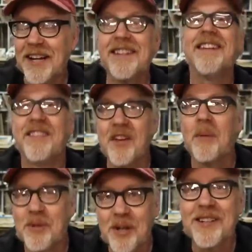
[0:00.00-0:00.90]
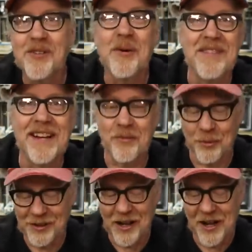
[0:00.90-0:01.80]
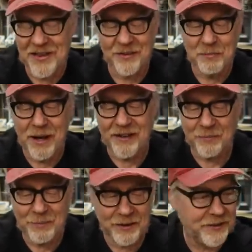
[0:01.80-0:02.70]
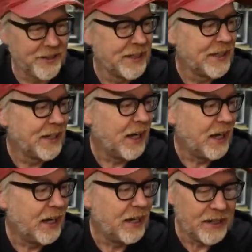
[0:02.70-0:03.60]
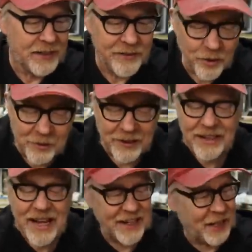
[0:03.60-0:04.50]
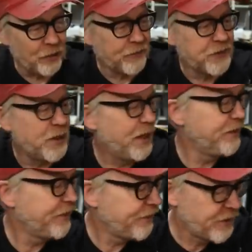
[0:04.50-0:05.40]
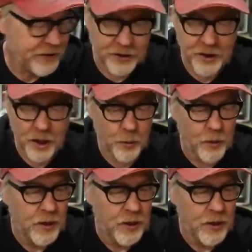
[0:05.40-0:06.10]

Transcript: I did some cooking show advance work on this box build. Uh, and so I'm going to lay it out for you how this is going to go.